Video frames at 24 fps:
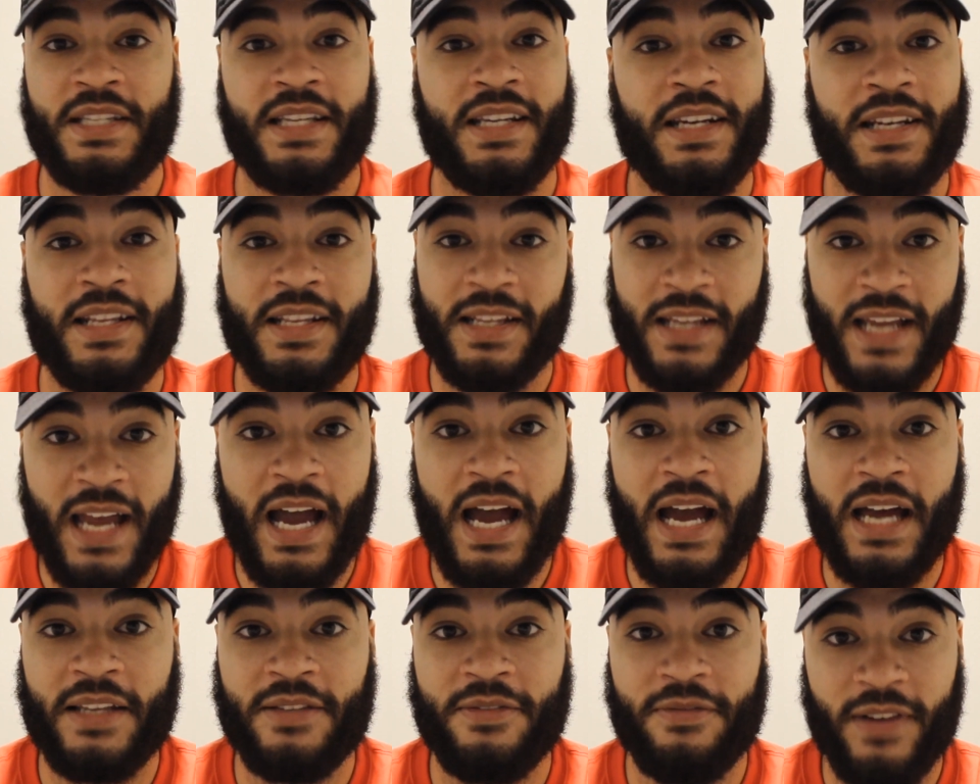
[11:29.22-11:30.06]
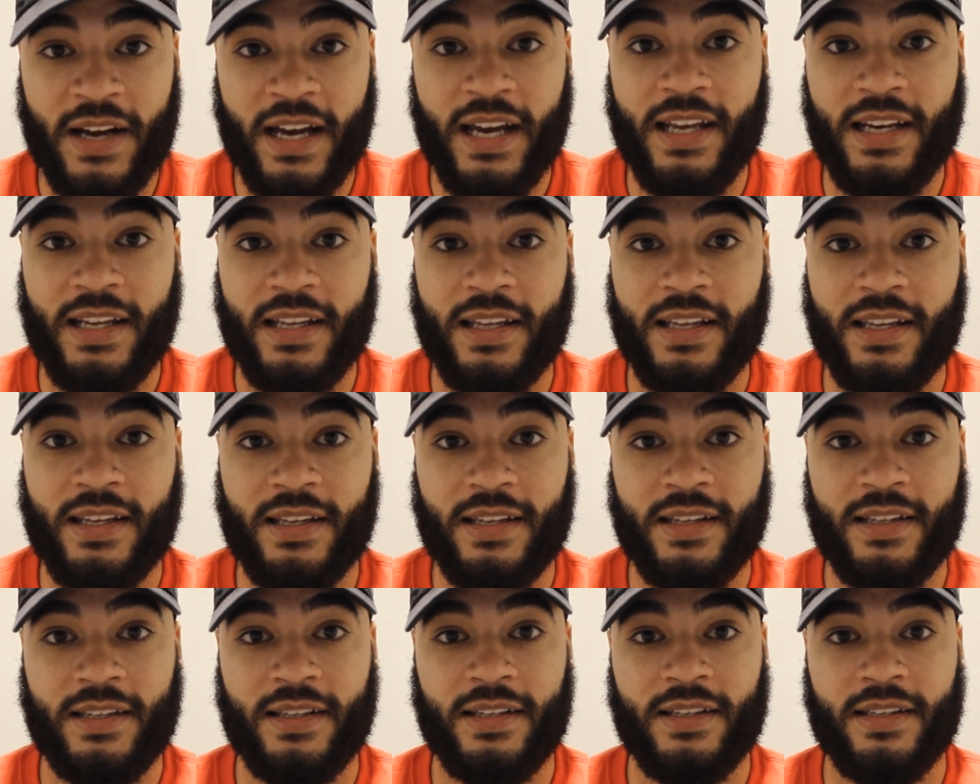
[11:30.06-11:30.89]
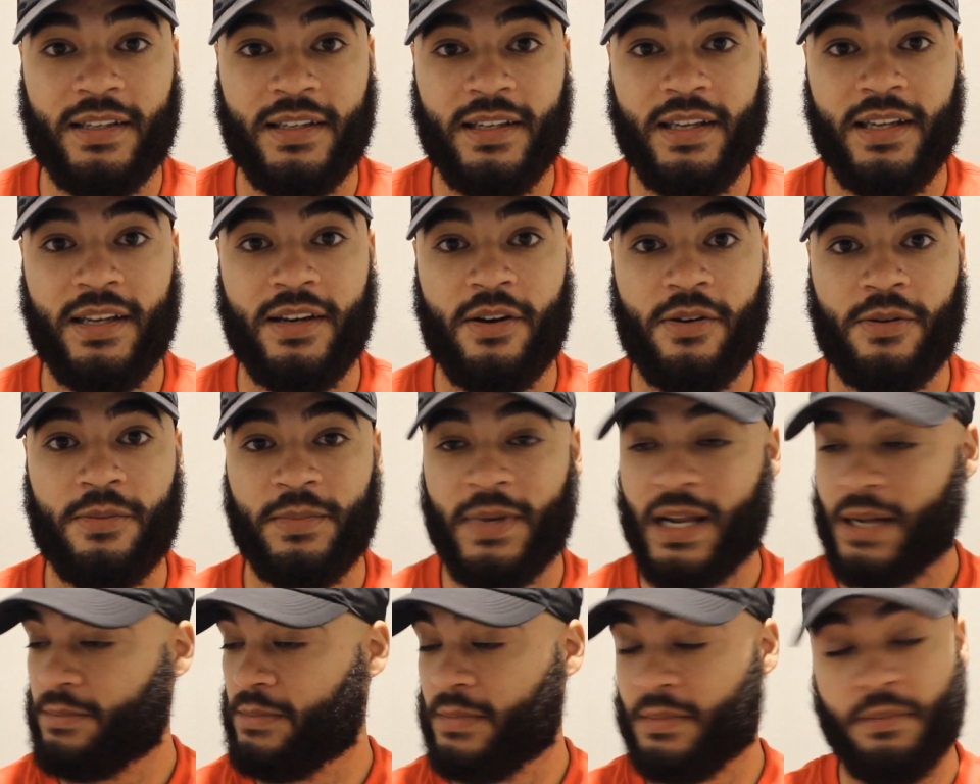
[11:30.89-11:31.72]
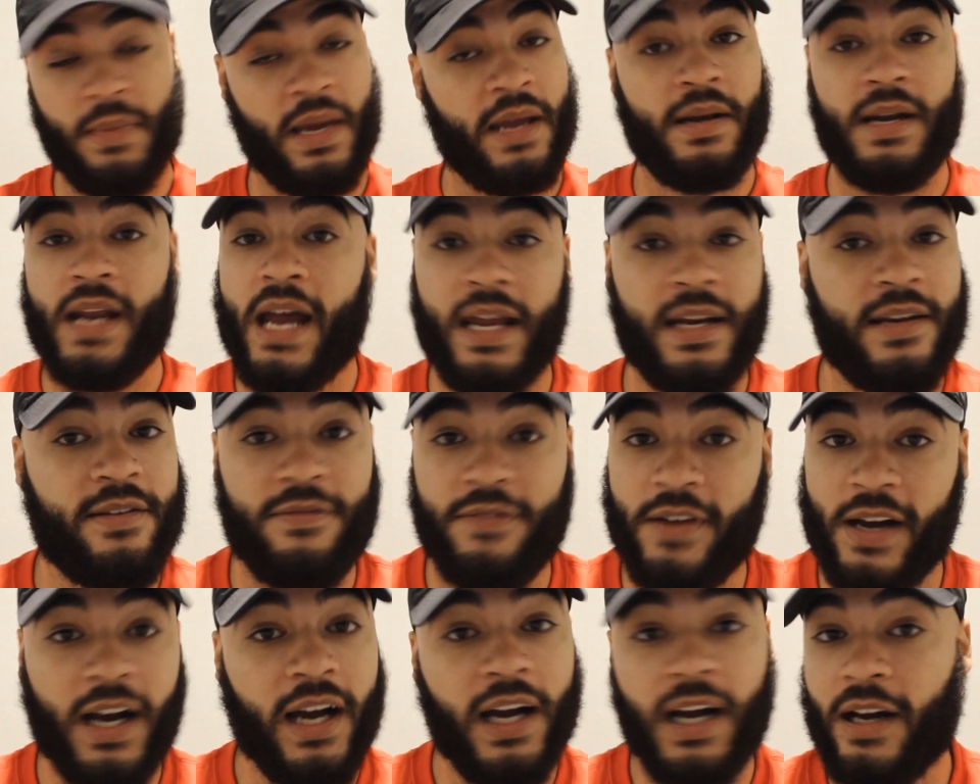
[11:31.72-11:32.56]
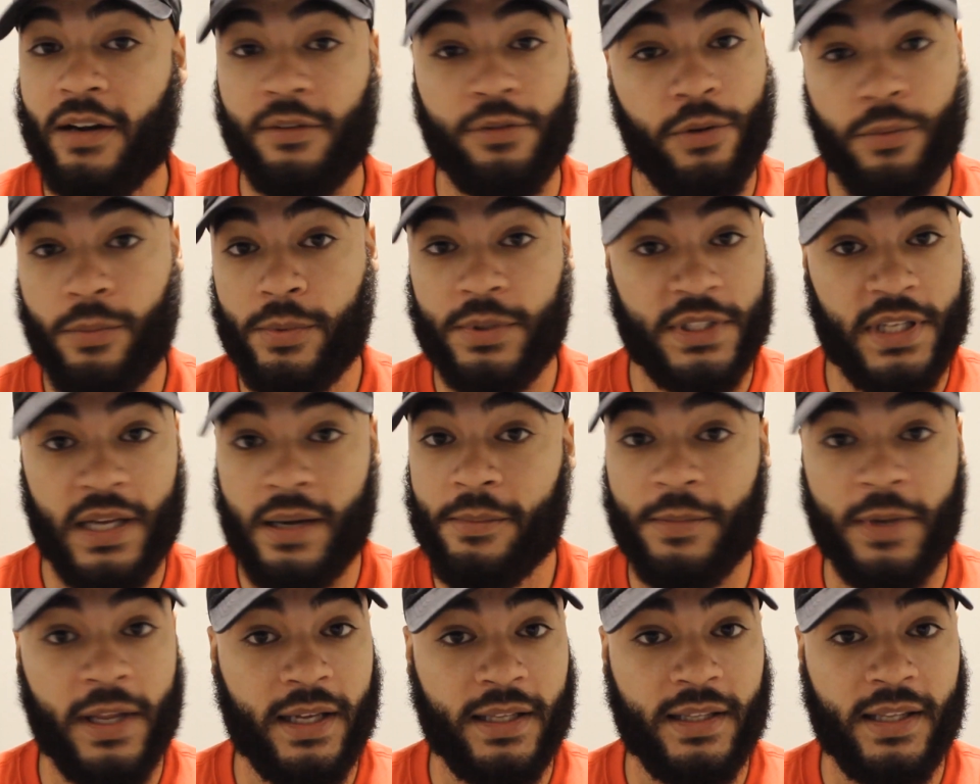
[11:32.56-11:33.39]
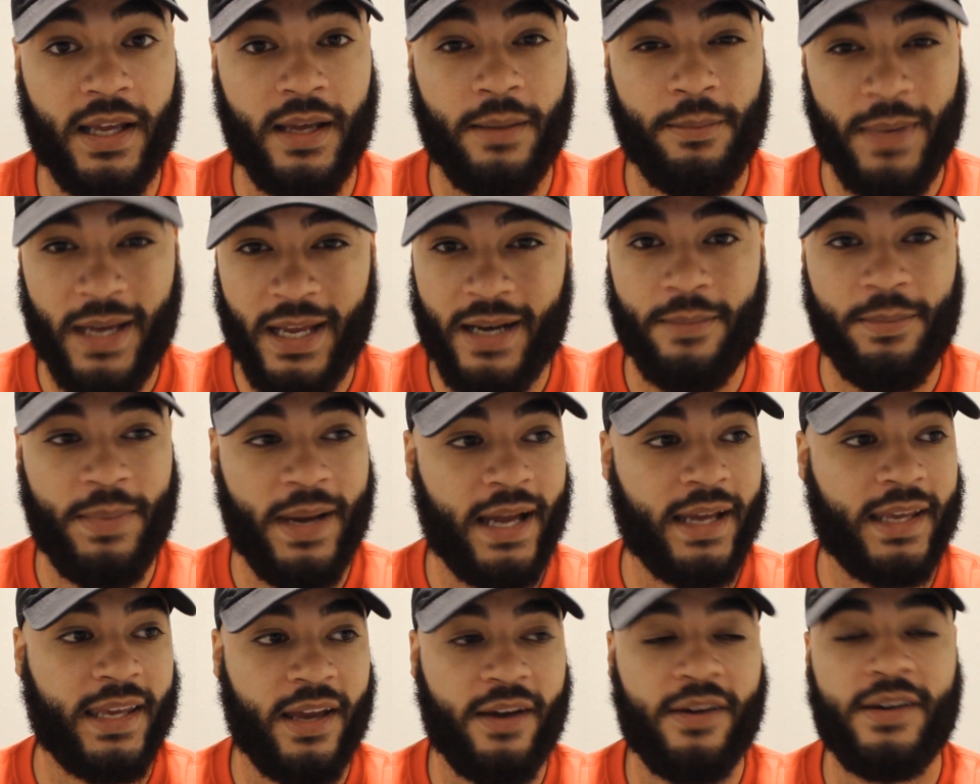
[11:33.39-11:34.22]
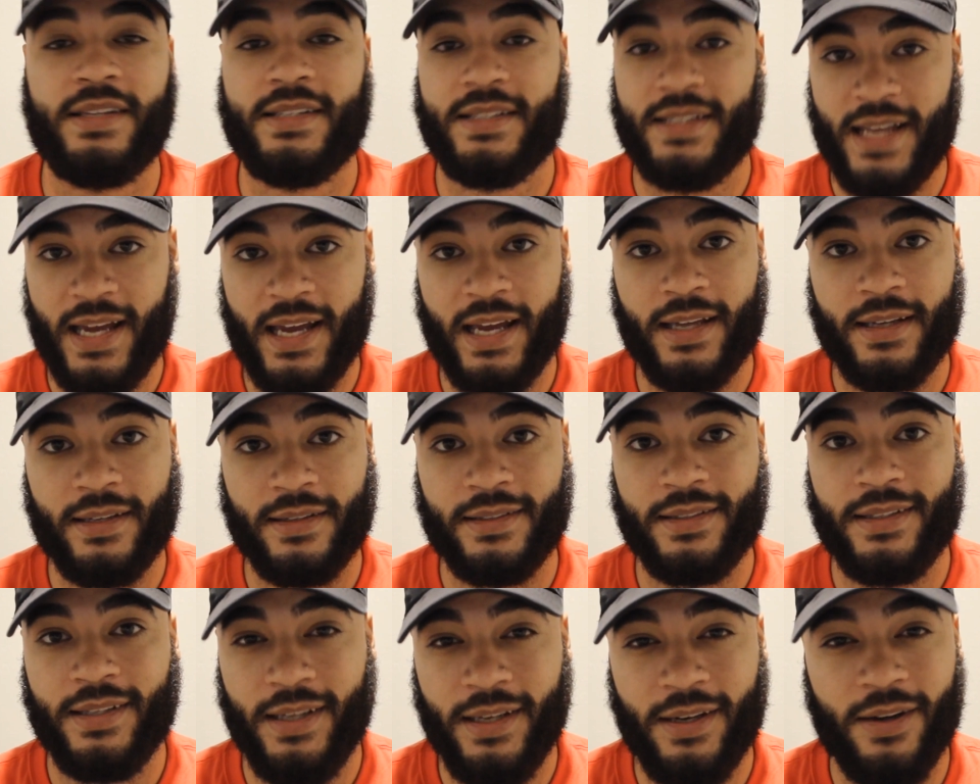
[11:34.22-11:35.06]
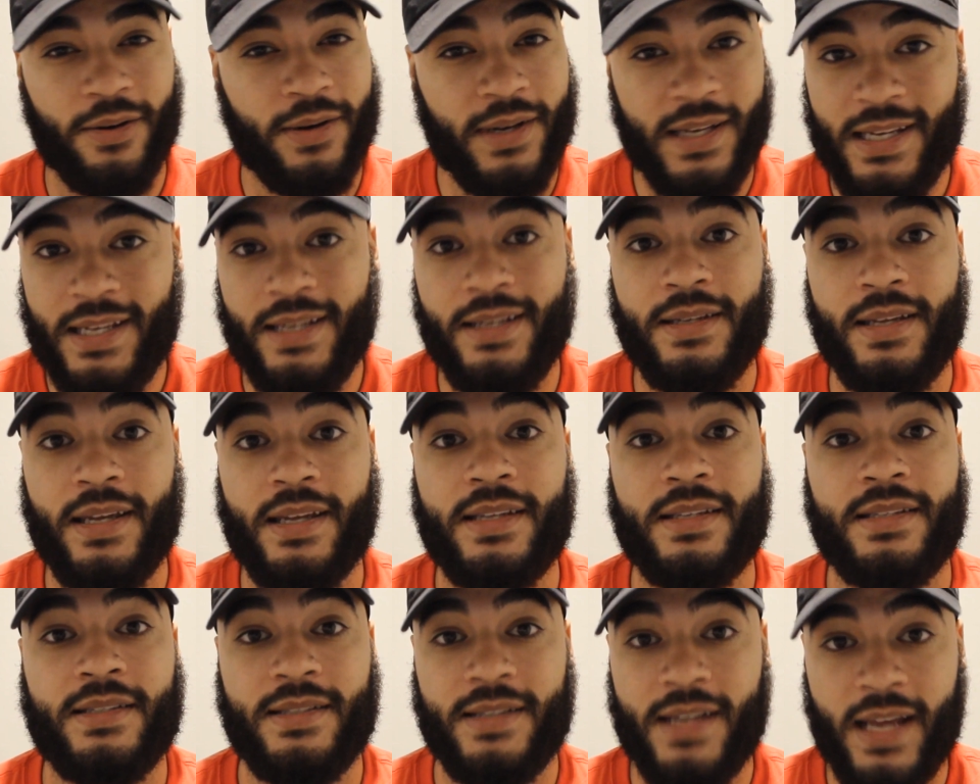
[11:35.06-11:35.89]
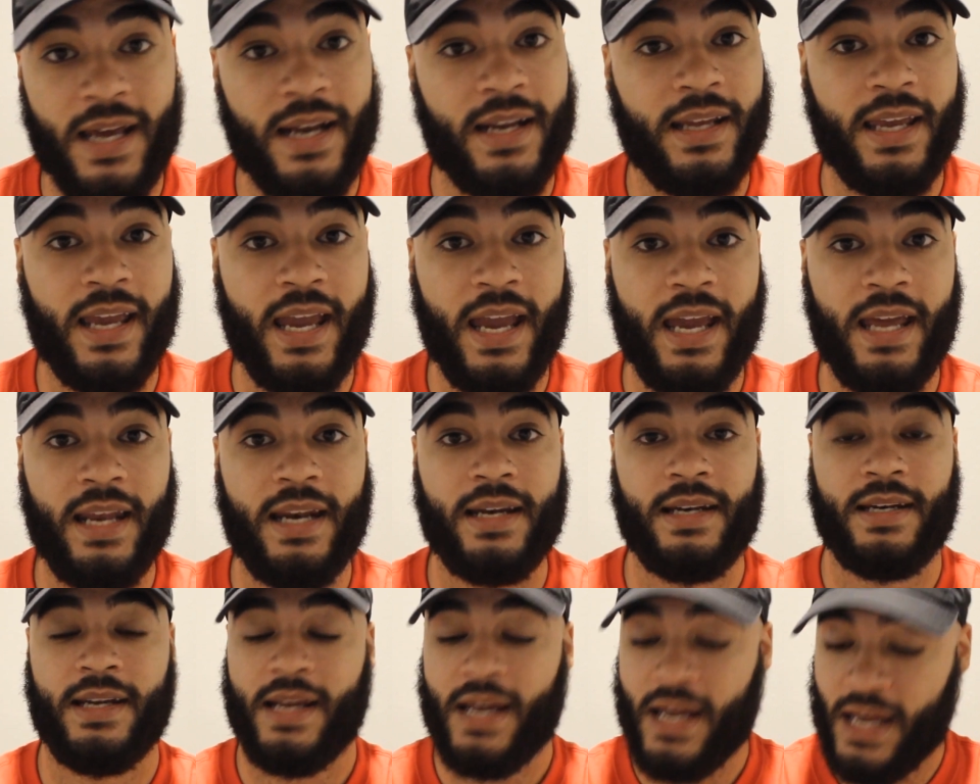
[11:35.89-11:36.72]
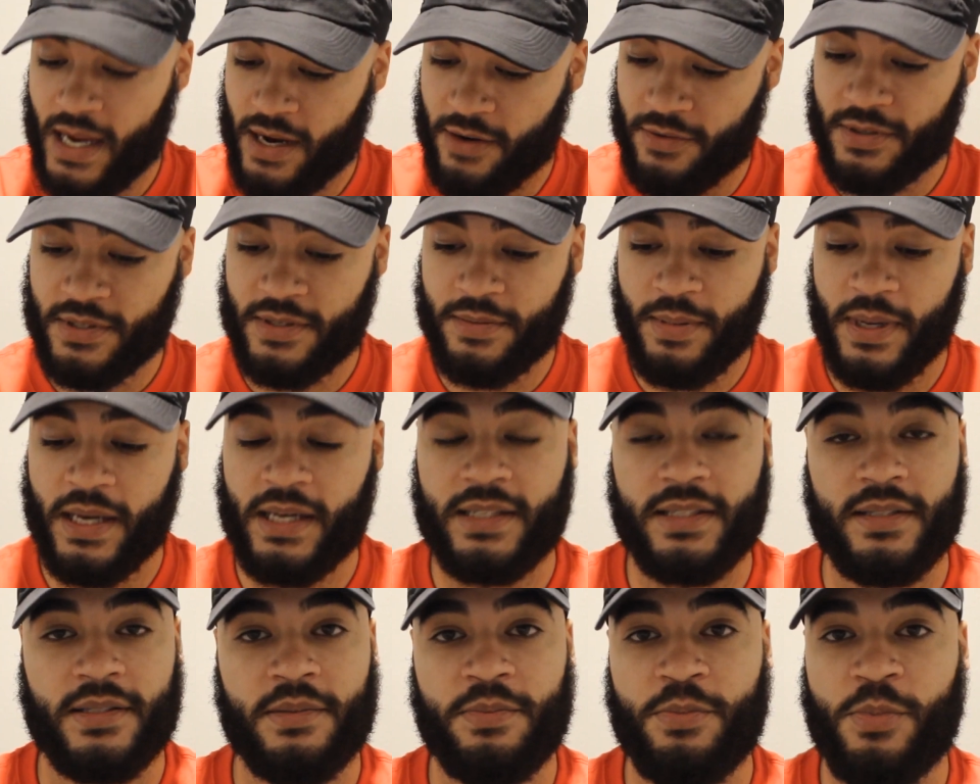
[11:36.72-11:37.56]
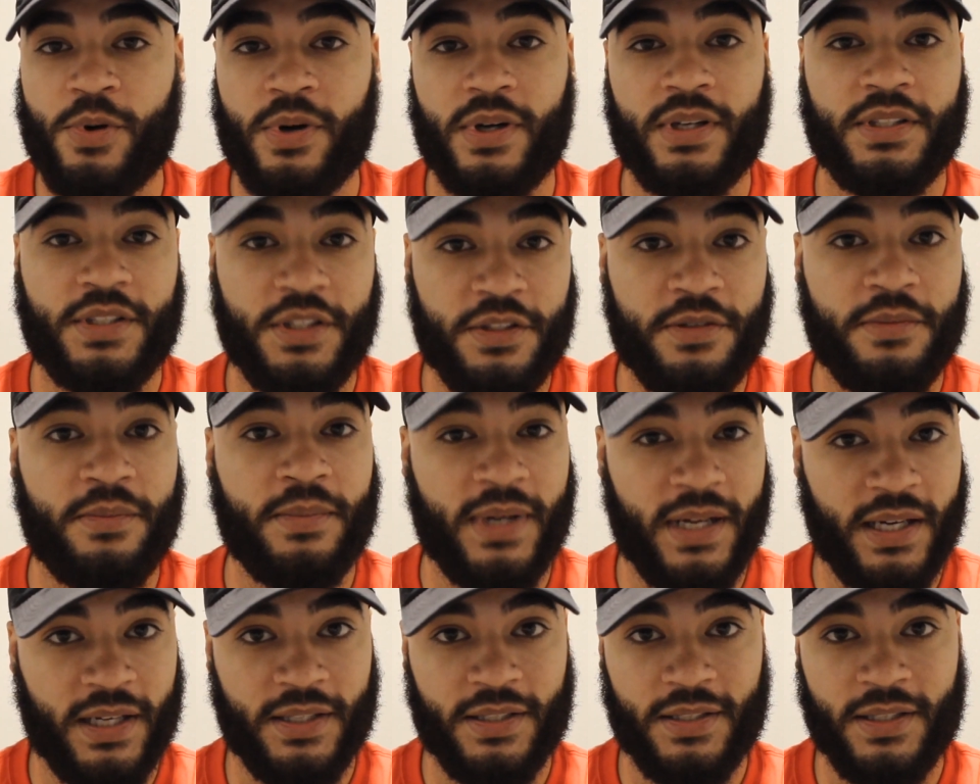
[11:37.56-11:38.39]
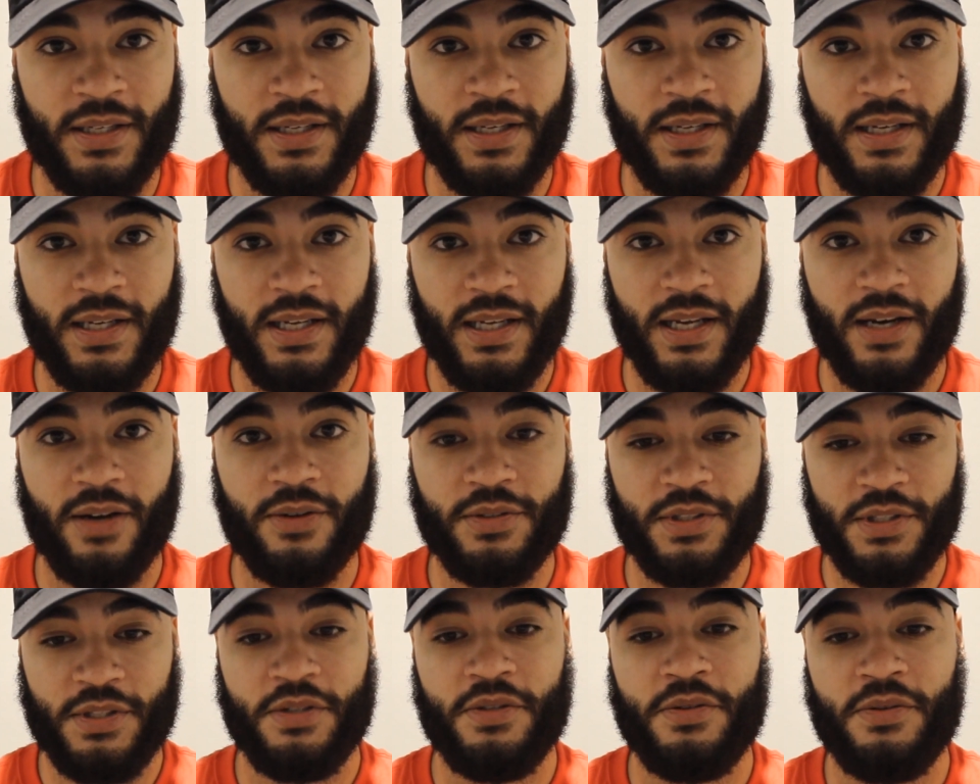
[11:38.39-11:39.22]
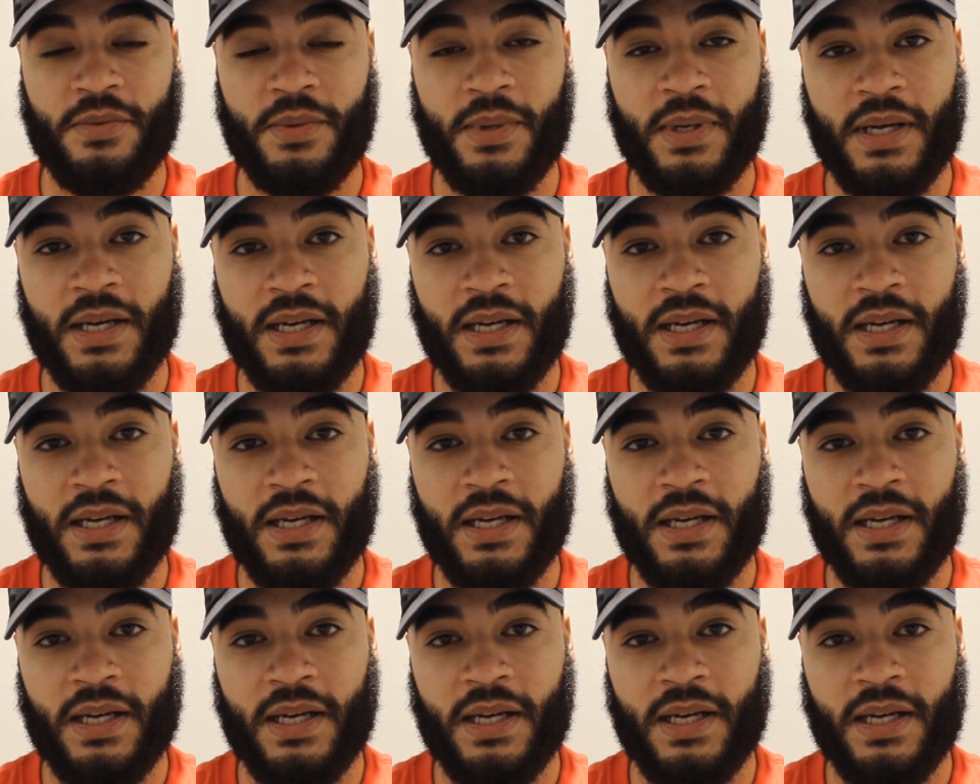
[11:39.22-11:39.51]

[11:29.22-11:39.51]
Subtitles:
of the guys fighting. Maybe 95 or something like that. Manny Pacquiao is that, he is dedicated and respects the sport too much, to